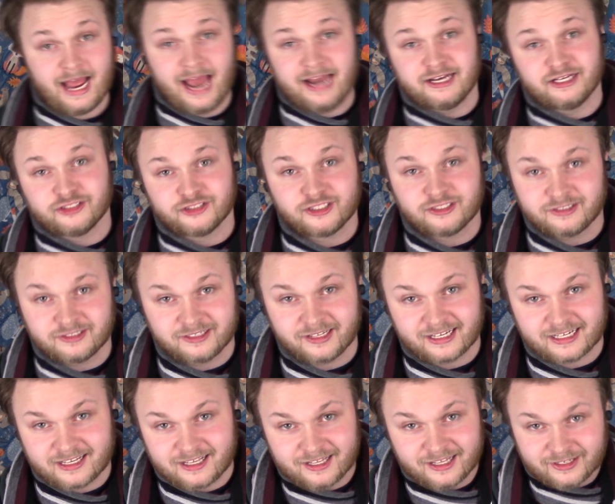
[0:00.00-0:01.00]
didn't,
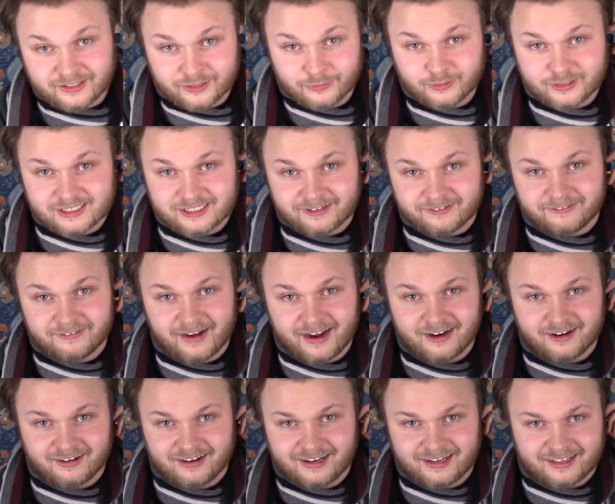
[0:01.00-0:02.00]
like, there wasn't a
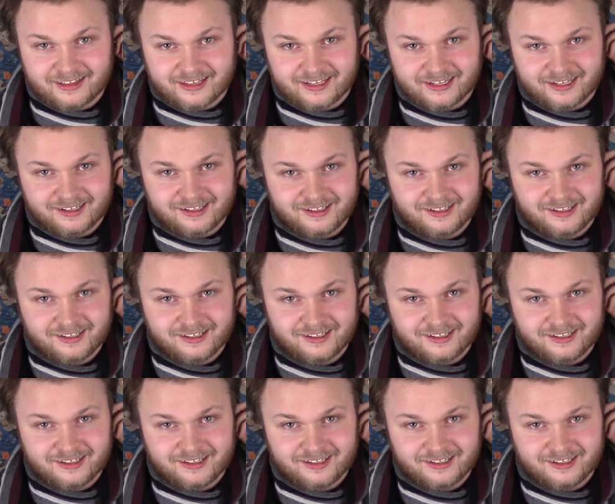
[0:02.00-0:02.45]
fight or anything.